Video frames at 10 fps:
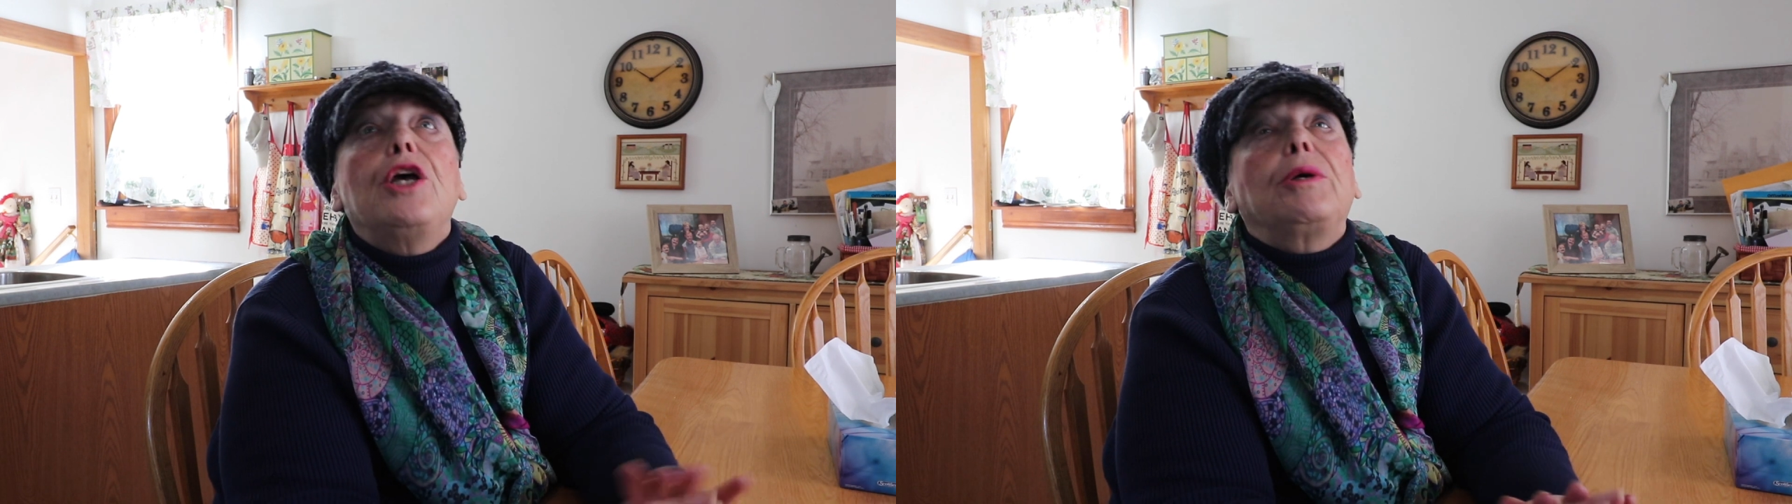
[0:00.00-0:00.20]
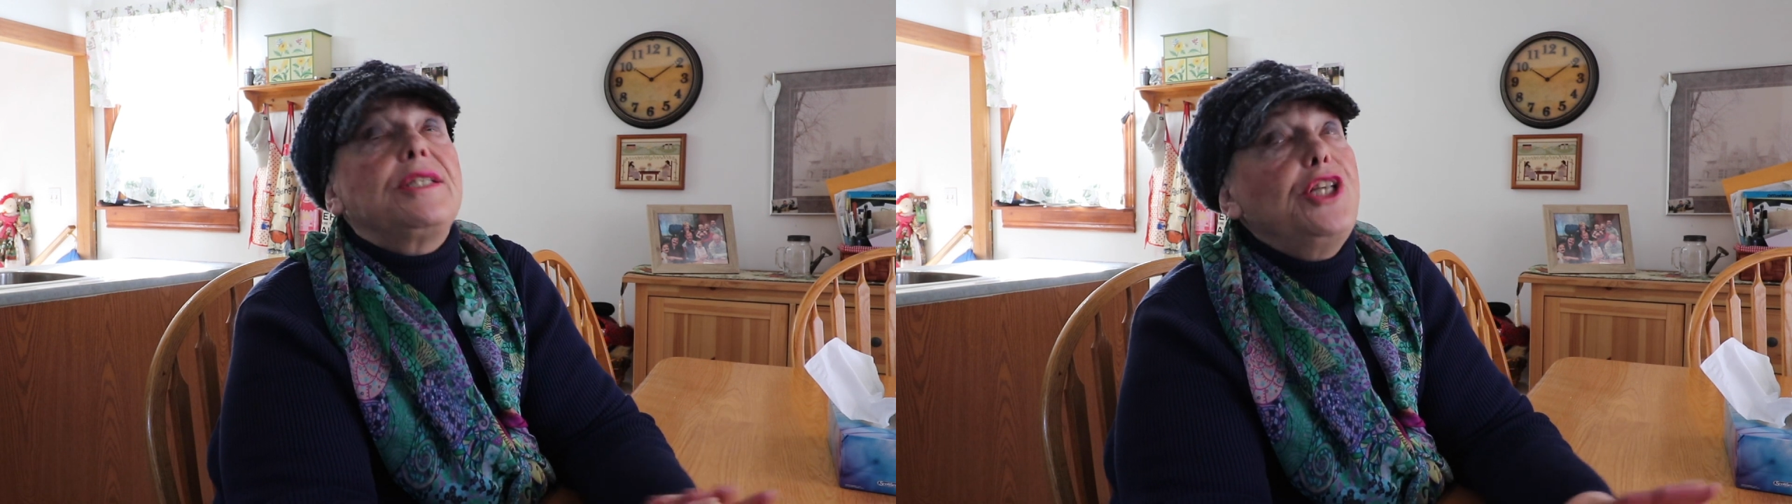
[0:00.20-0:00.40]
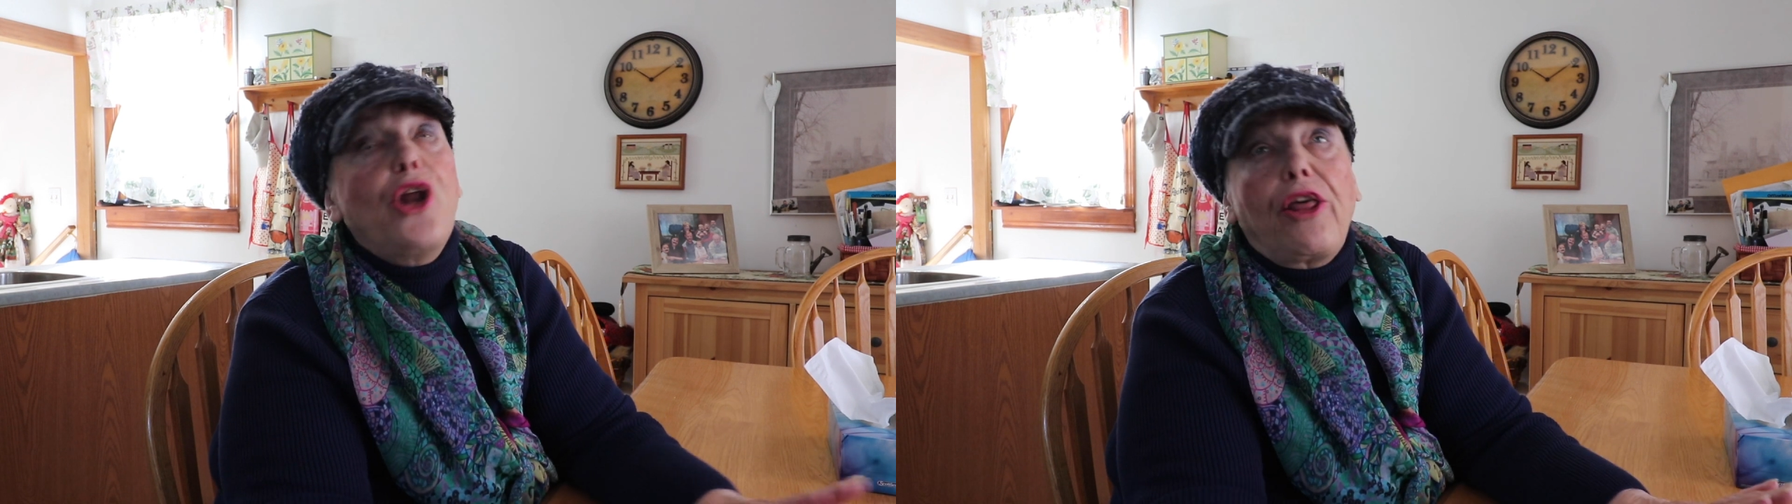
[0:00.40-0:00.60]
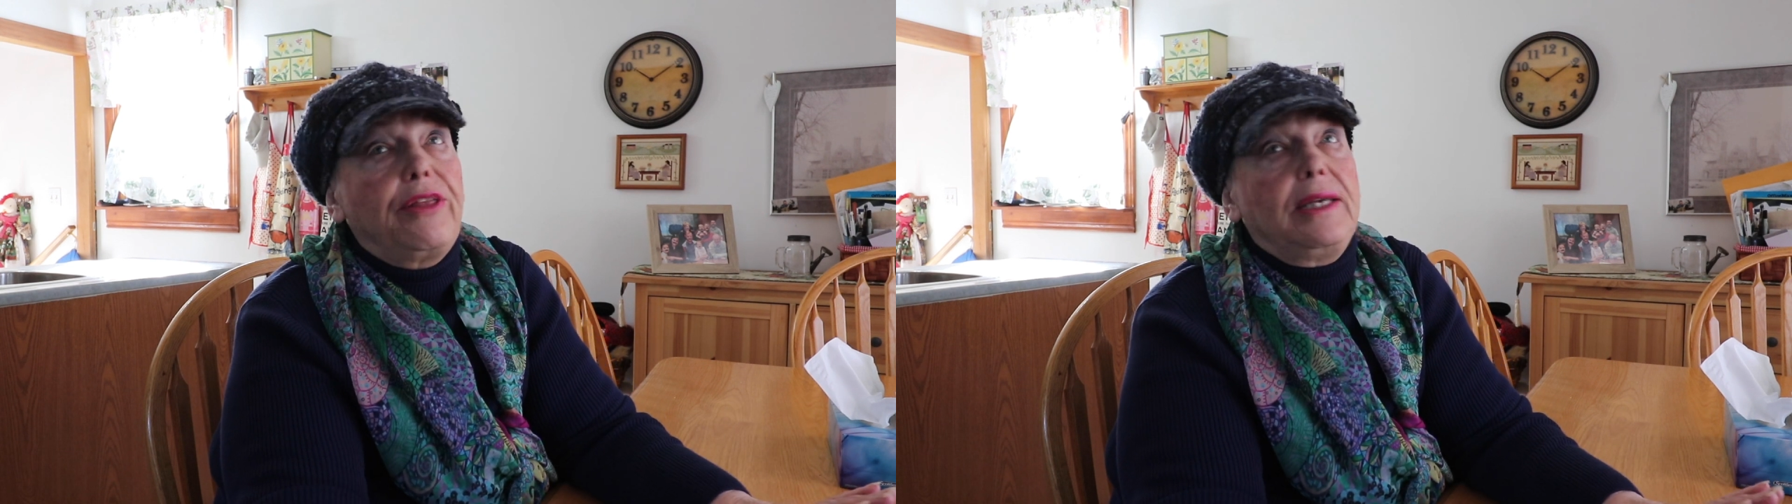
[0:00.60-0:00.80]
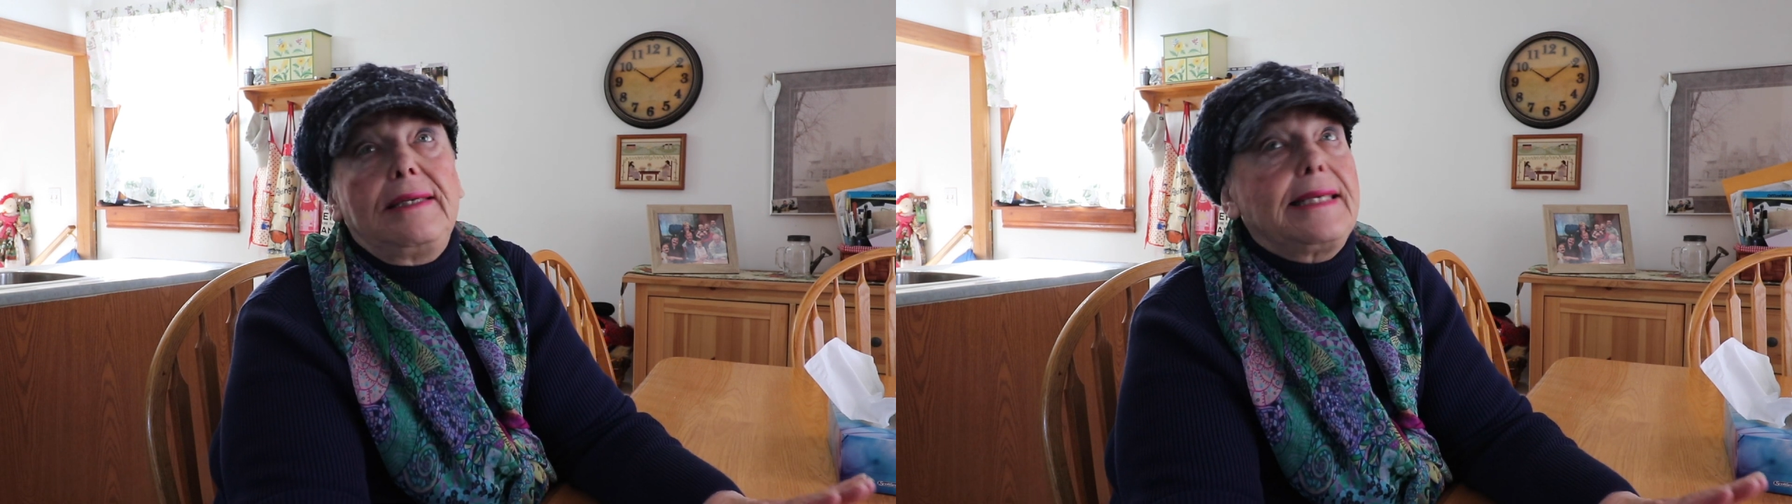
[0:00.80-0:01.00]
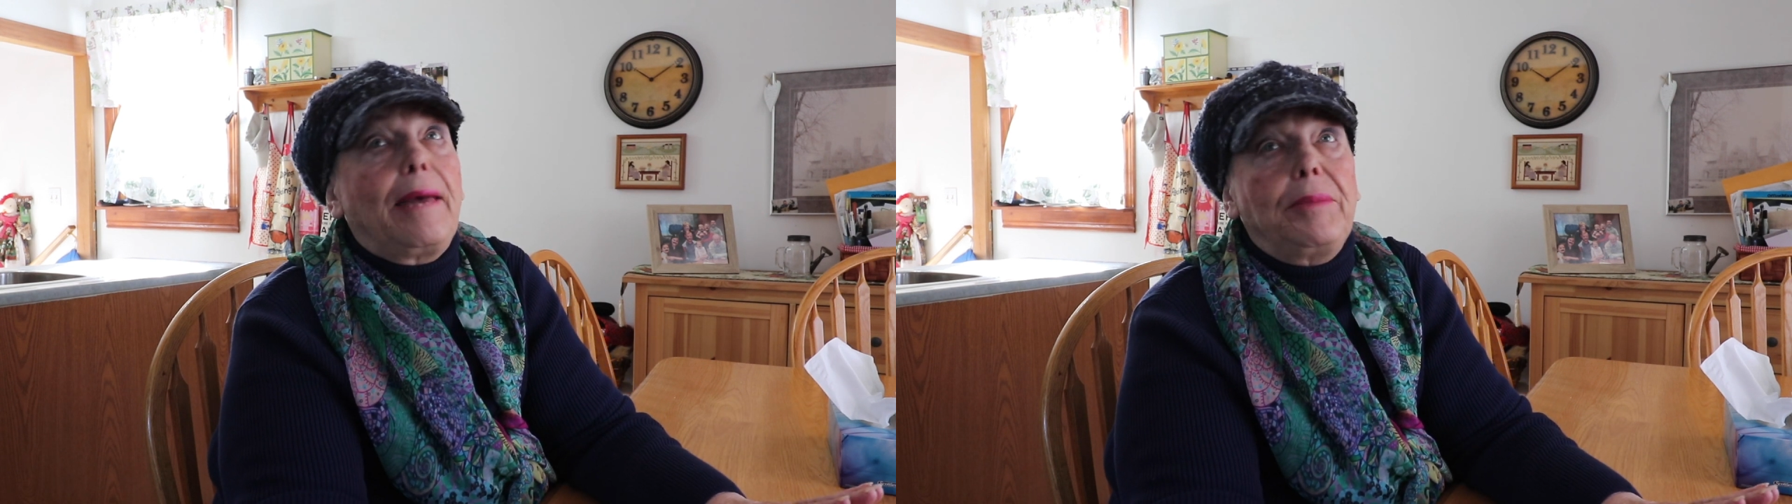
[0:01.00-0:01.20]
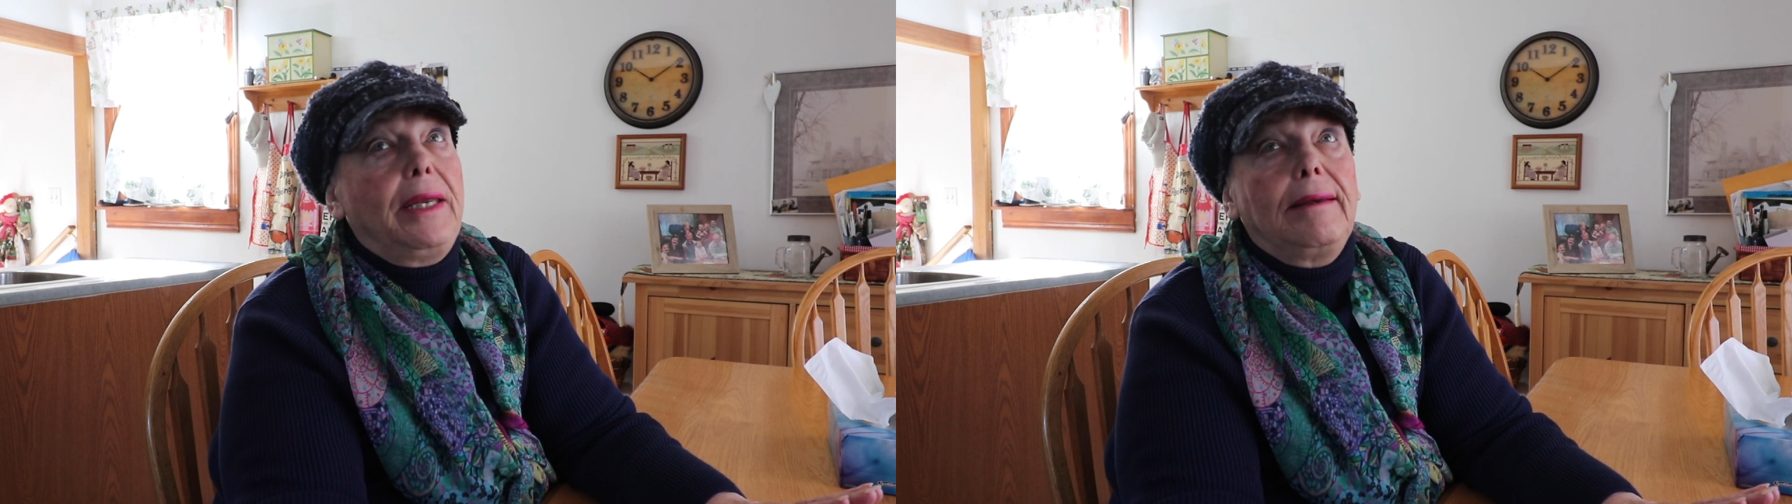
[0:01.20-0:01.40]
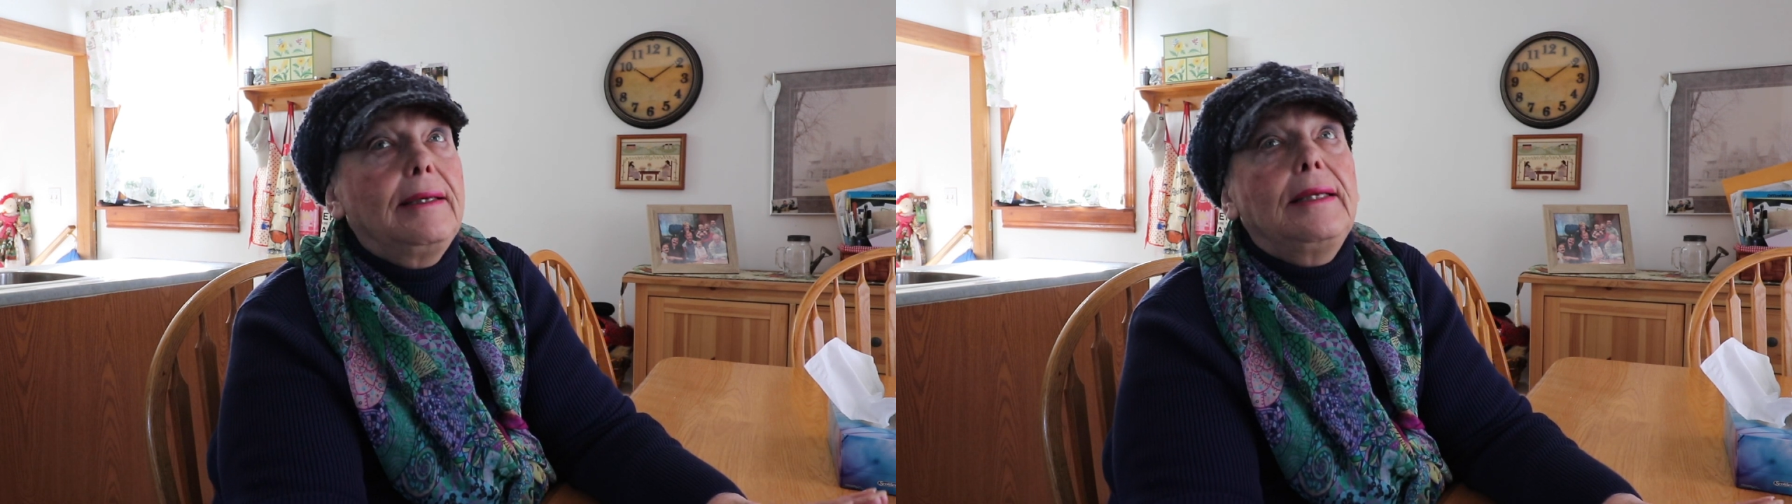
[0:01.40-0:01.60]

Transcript: because nothing is happening.